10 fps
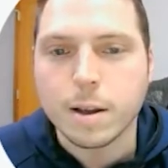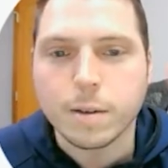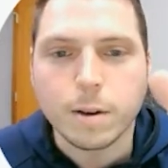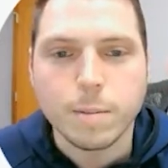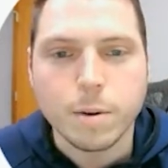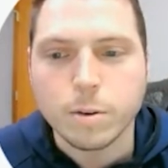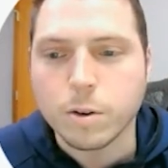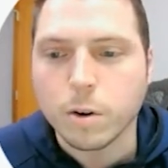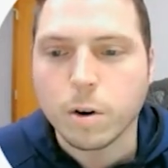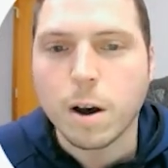compared to
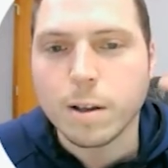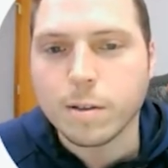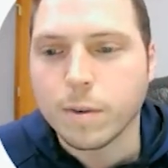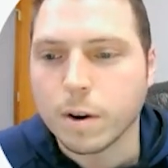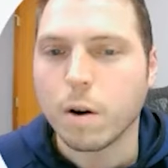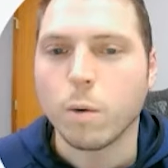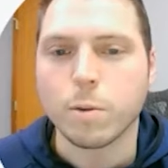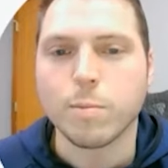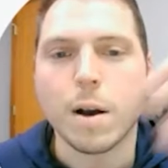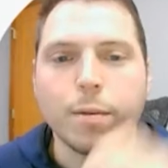your cost, figure out what's
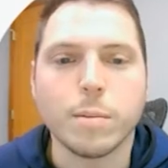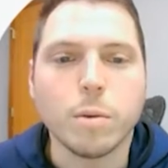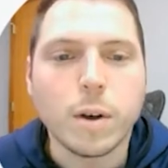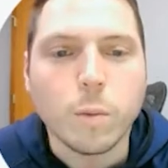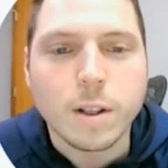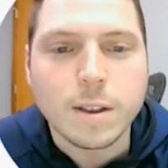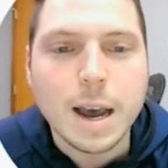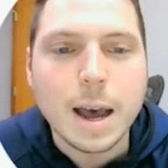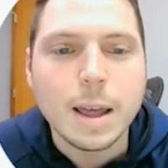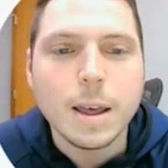profitable and what's
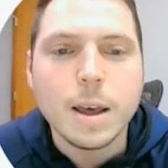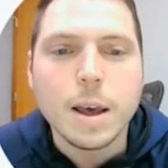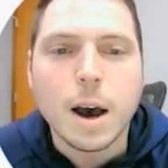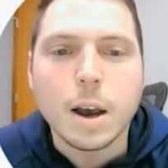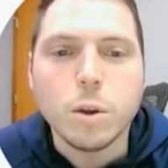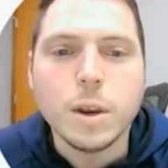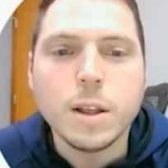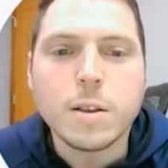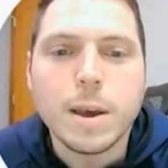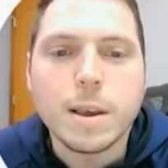not. You need
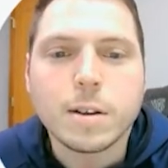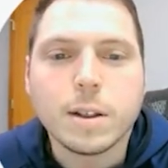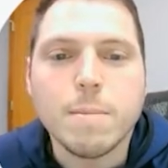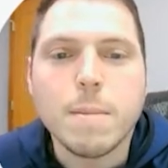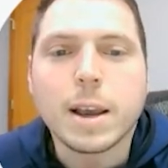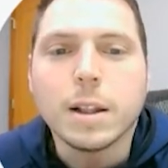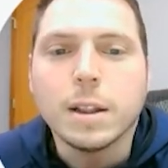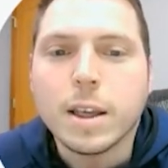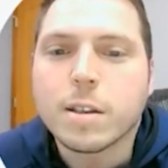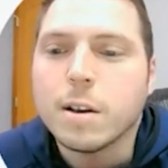to basically make a
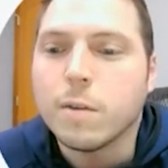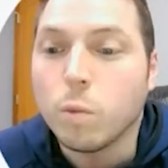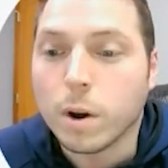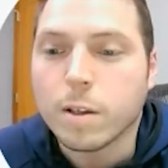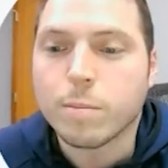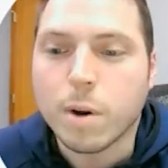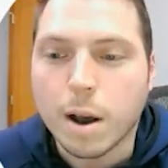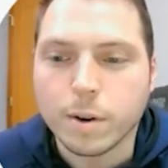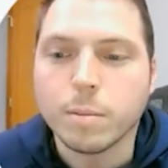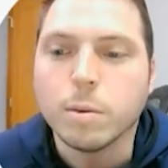list of what is
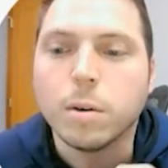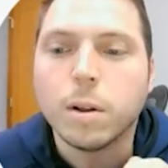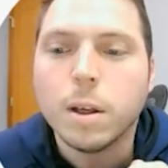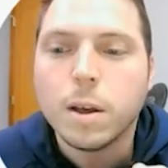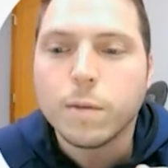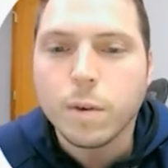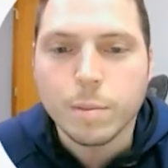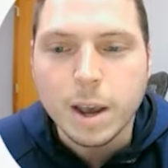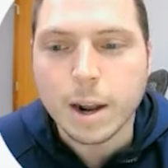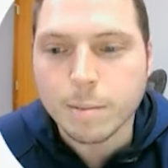profitable from
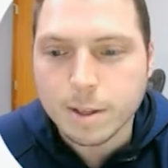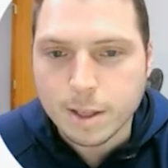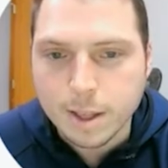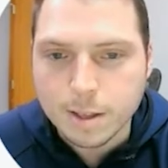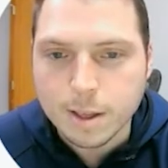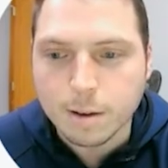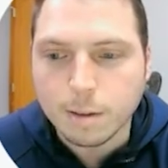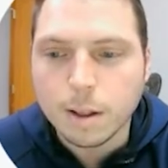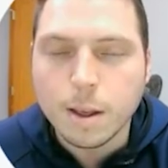the items that they sell.